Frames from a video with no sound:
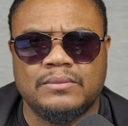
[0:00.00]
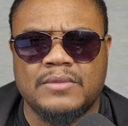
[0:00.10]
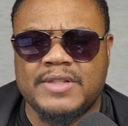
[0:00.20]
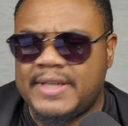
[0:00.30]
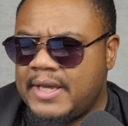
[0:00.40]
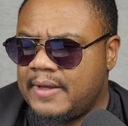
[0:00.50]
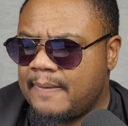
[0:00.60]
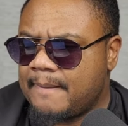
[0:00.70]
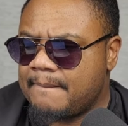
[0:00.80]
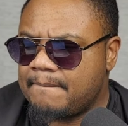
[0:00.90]
See,
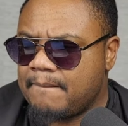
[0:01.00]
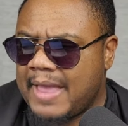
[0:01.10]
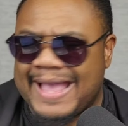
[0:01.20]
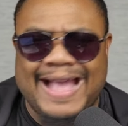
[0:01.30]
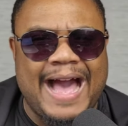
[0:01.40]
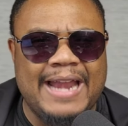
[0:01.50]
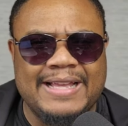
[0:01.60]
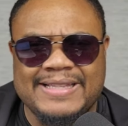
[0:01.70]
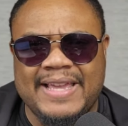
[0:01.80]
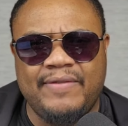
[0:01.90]
God
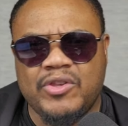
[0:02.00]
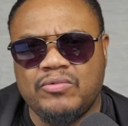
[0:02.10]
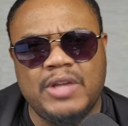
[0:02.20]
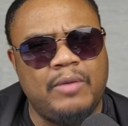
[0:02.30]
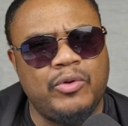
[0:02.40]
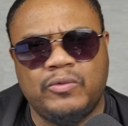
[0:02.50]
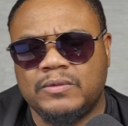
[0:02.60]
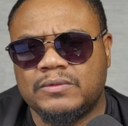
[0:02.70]
has given you double